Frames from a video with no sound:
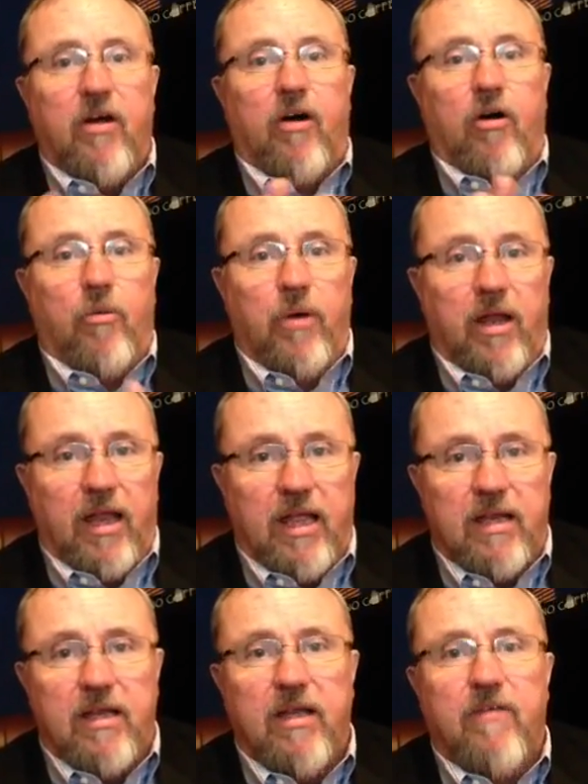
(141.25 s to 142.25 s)
or will
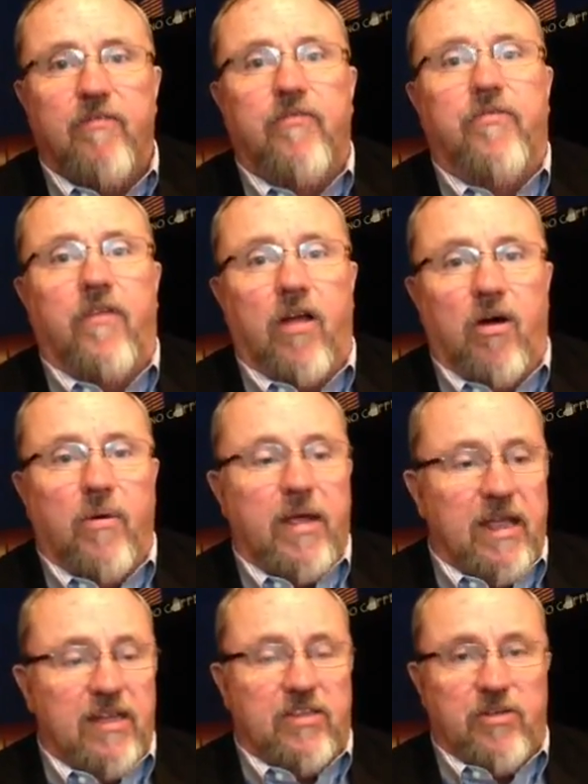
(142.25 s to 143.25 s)
it flow
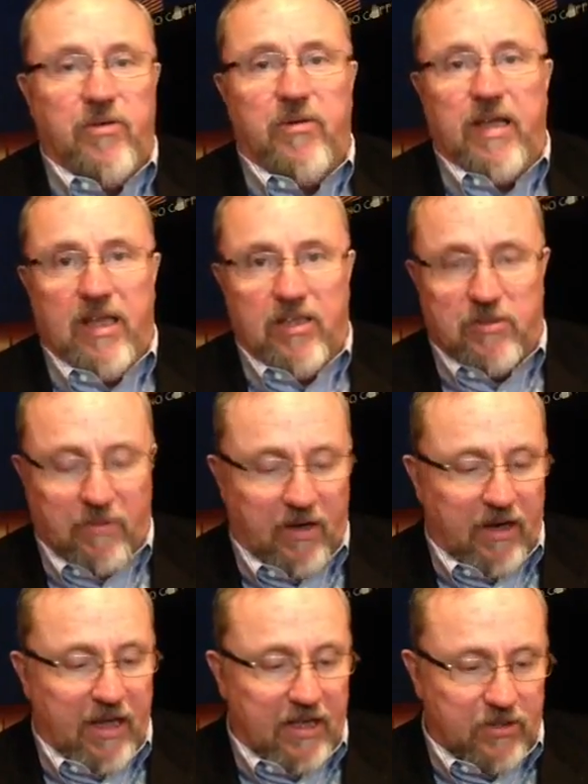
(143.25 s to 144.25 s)
into
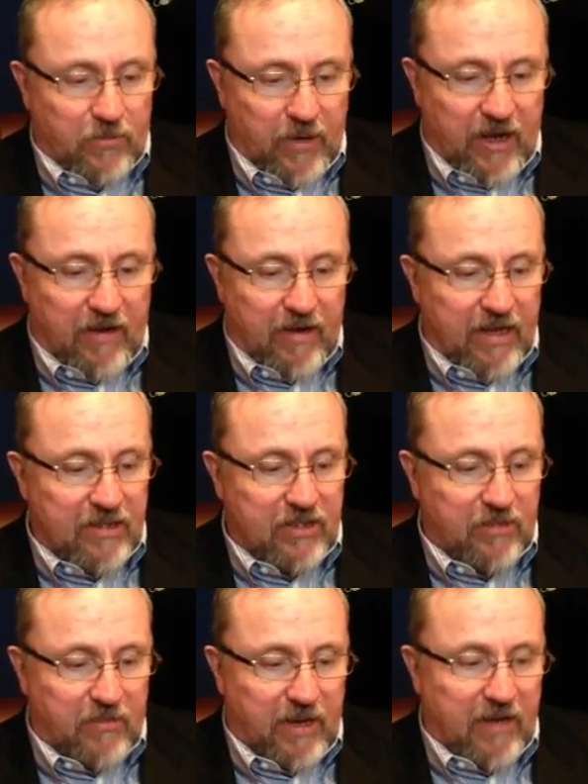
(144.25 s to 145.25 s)
Israel as well and
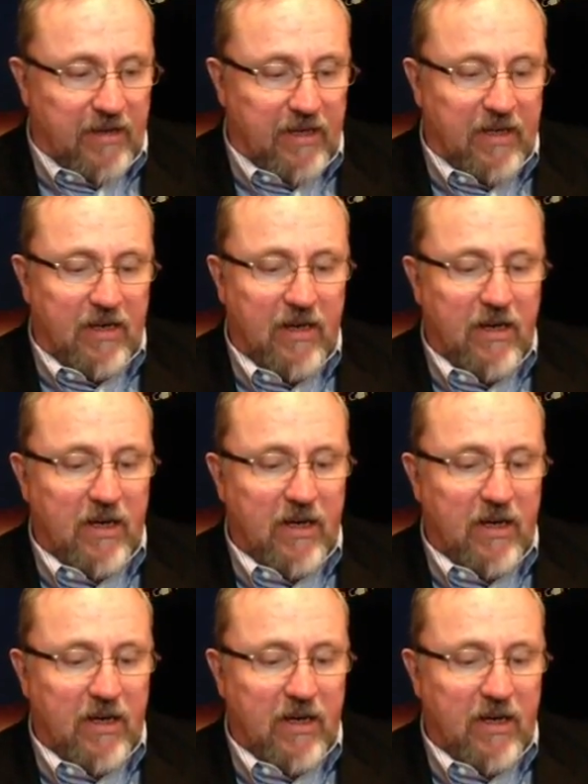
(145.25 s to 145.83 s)
surrounding